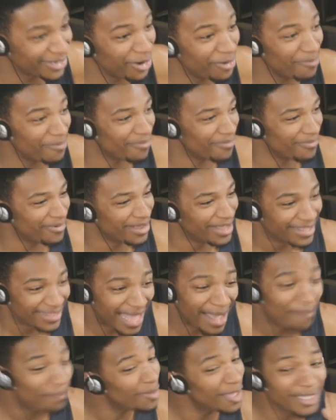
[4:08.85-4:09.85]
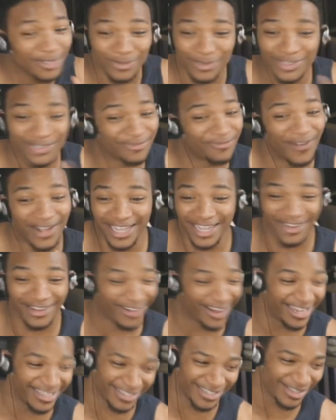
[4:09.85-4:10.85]
Yo, that place was fucking
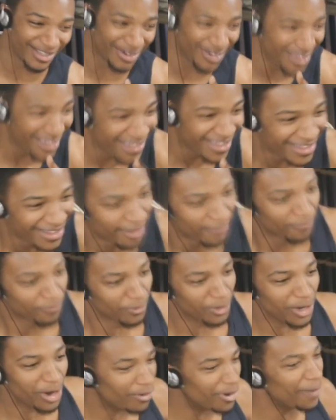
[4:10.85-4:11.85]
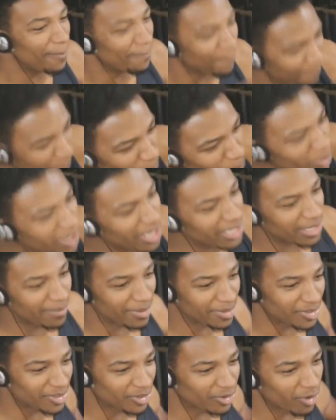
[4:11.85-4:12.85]
crazy though. Okay. You know what? Right. We'll get the
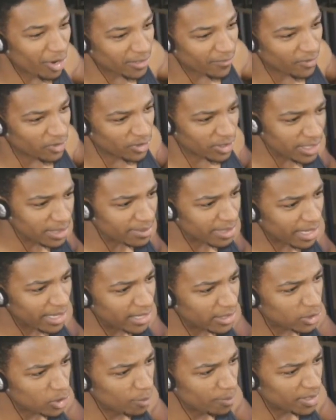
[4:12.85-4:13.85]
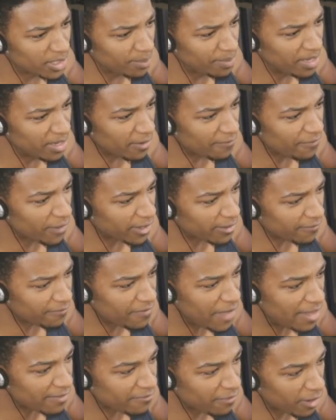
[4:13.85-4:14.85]
message across. It seems like he's too busy being a fucking
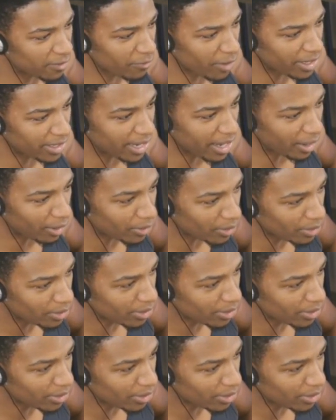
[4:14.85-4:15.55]
fat fuck right now.